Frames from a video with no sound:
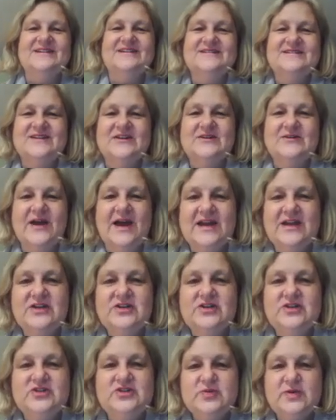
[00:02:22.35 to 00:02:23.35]
So Hannah
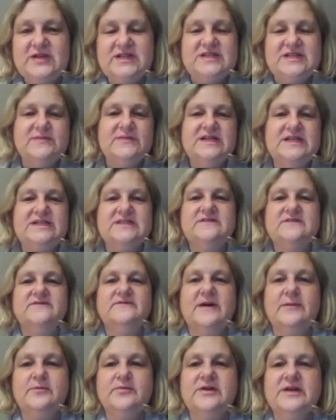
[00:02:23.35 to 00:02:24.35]
used 20 metres of
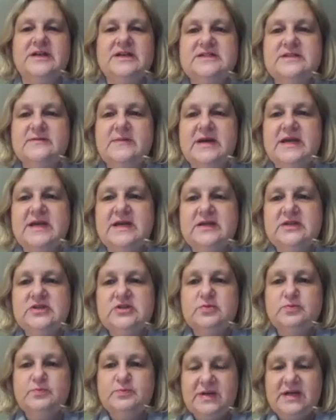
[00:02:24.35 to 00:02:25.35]
fabric to make
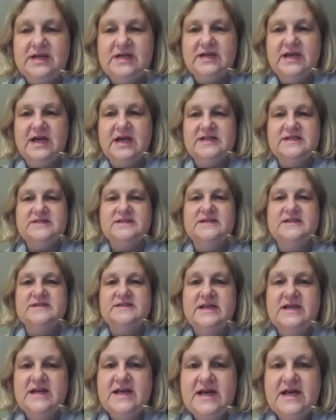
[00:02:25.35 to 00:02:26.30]
pillowcases.